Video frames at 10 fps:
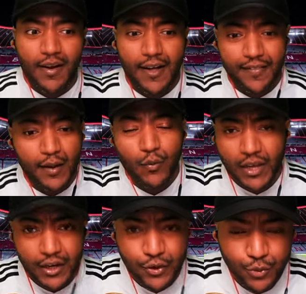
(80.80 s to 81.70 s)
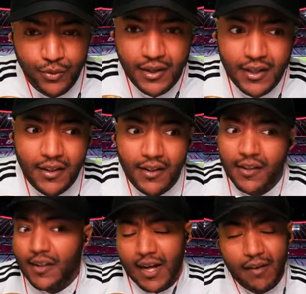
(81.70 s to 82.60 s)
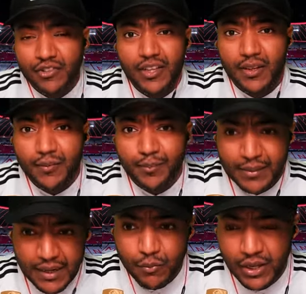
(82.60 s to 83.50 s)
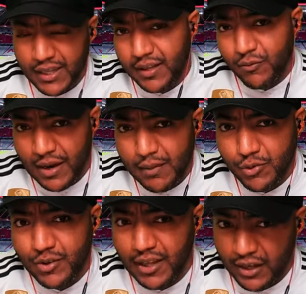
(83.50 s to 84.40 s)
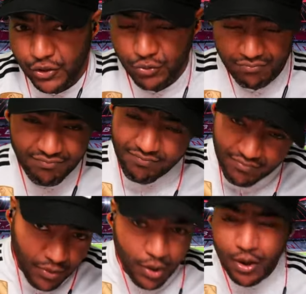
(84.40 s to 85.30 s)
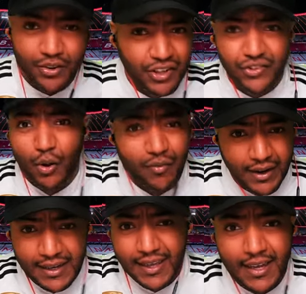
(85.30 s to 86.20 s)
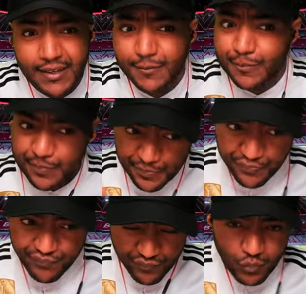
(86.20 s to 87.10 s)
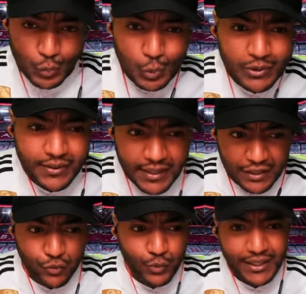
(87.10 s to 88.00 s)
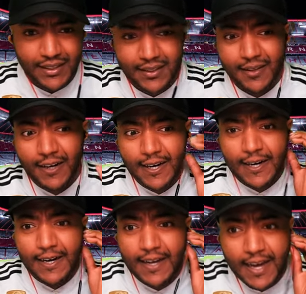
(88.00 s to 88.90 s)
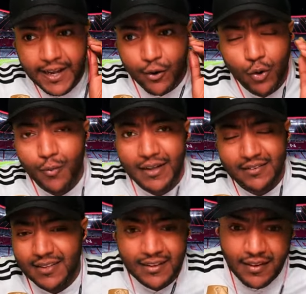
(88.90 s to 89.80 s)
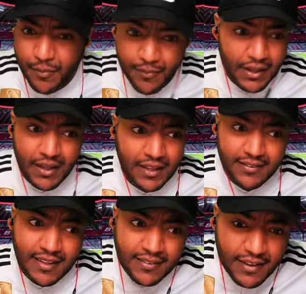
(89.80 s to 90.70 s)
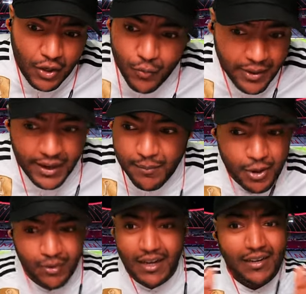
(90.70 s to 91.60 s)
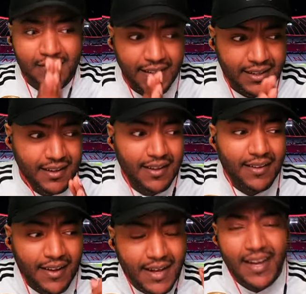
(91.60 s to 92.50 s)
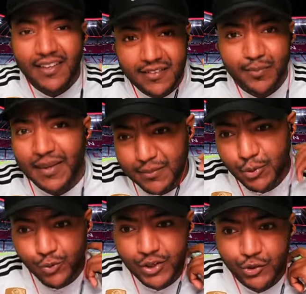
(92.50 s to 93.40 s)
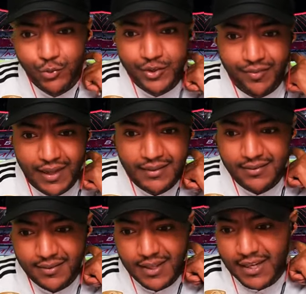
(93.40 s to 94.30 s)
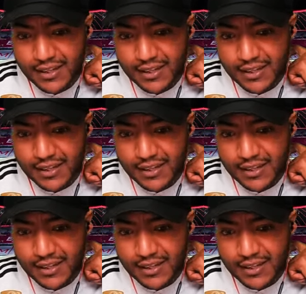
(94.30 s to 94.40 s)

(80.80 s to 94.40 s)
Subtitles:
I think we're going to do, obviously, Bayern Munich and Real Madrid, they're going to do all this over again next week at home at Santiago Bernabeu. Like I said, I expect Madrid to advance.